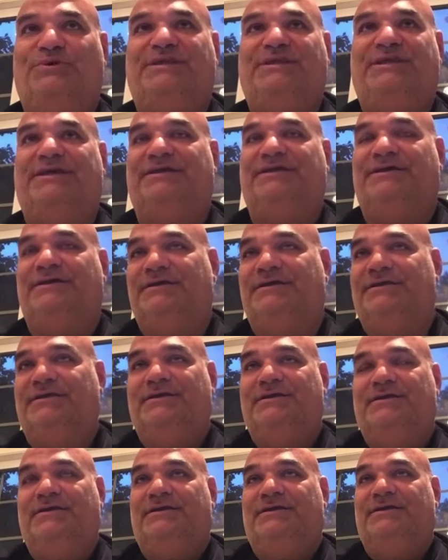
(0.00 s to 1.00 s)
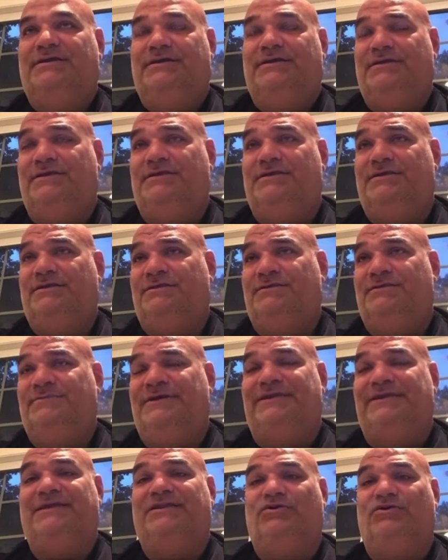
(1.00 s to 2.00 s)
get a he
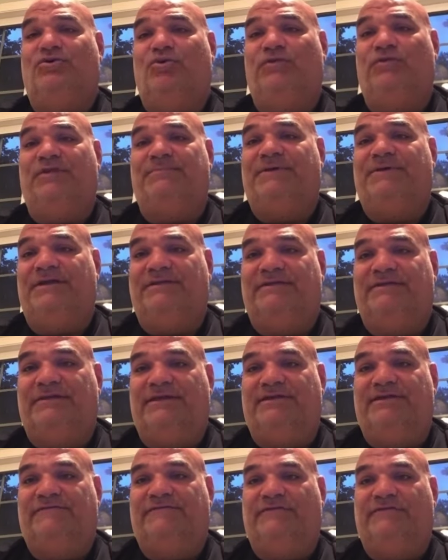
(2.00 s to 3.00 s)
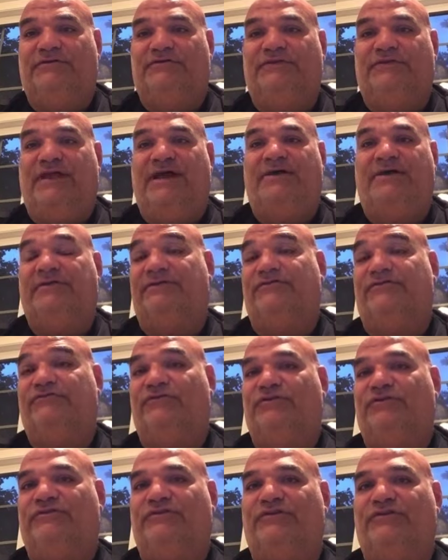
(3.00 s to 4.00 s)
might get a holding penalty on first down. It's
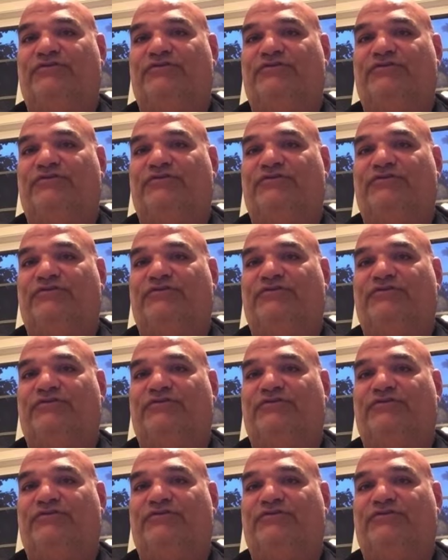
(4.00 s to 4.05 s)
first and